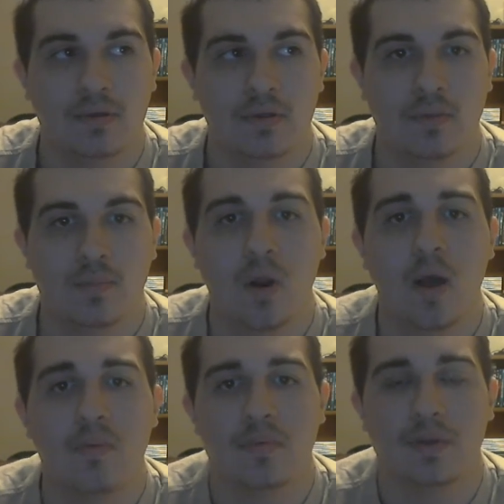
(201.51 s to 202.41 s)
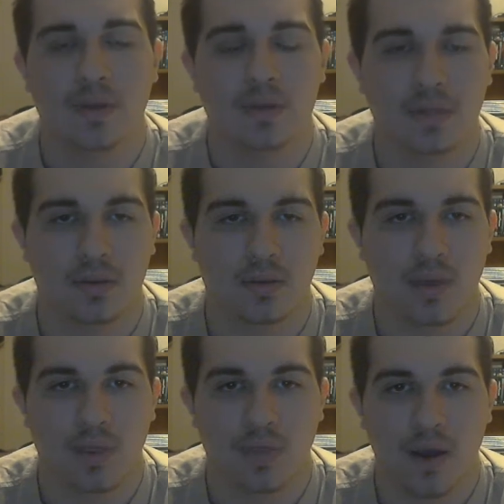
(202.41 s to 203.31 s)
you know, problem that they're dealing
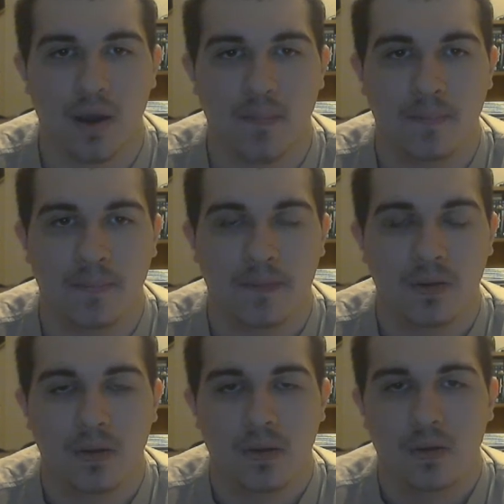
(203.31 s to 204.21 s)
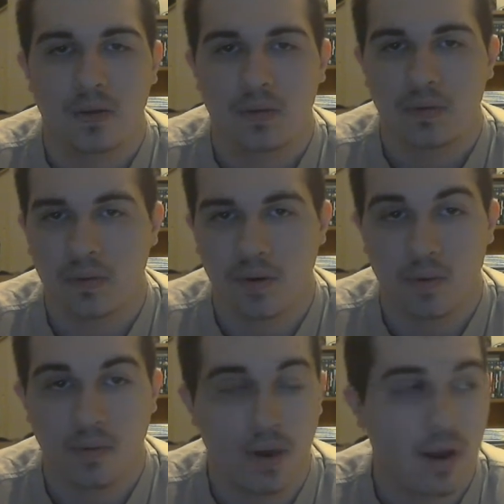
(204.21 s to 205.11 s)
with. You
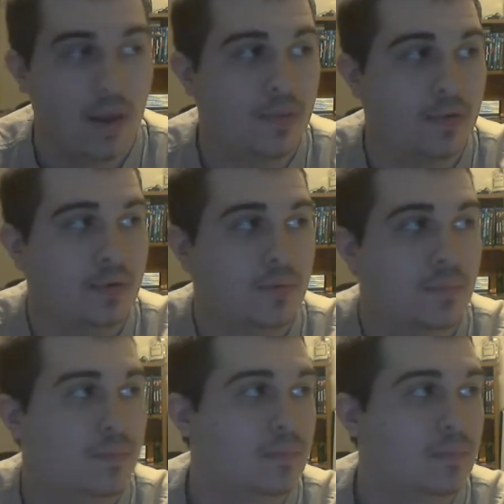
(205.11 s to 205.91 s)
know, the